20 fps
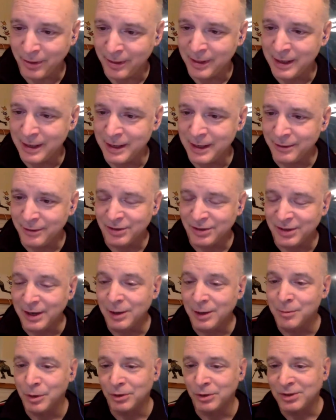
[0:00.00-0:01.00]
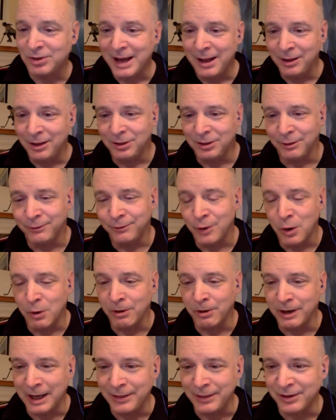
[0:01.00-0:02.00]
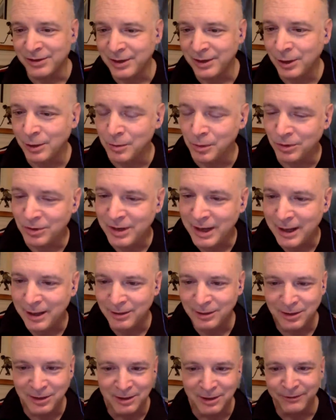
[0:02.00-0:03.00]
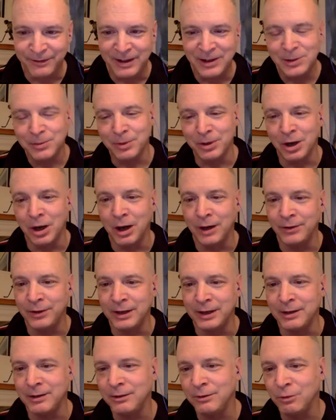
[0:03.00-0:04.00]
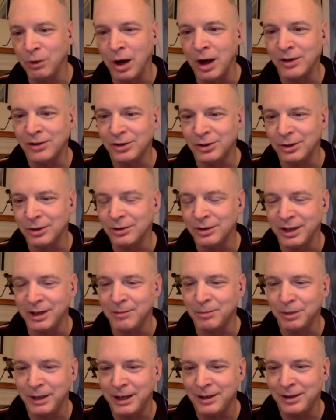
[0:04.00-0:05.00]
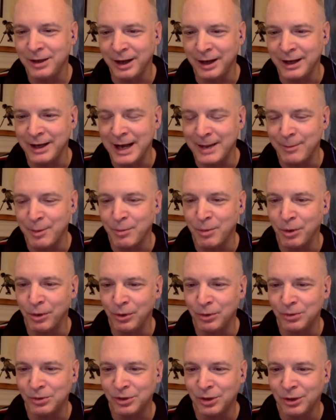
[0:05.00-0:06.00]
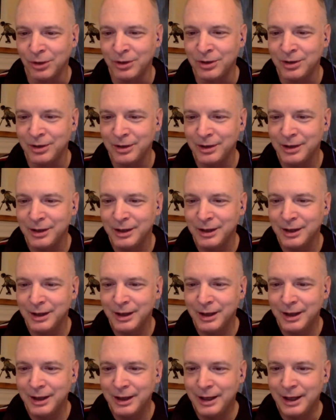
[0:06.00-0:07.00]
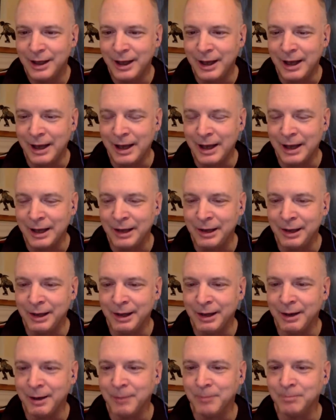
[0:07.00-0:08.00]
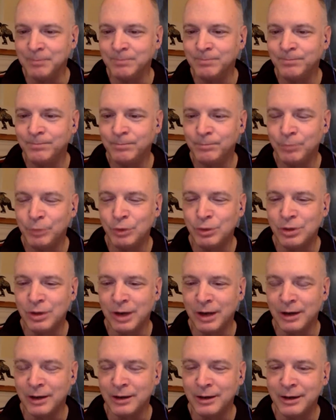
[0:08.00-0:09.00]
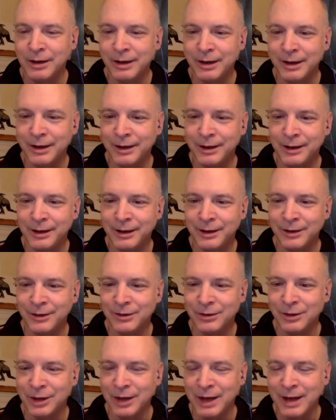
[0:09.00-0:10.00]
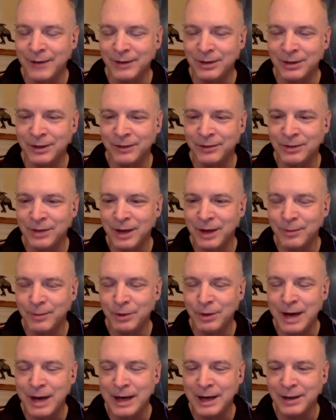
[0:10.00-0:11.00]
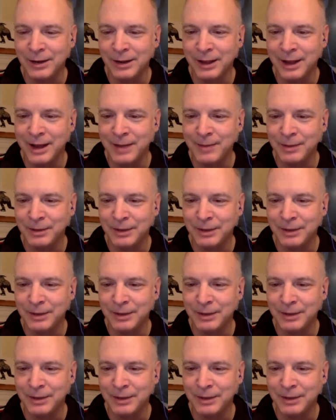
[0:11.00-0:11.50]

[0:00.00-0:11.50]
that the single most talented forward and the single most talented defenseman on the roster didn't play today. Yamamoto's hurt, mm-hmm. and um, Bouchard uh, is going to have a tough time cracking just the got,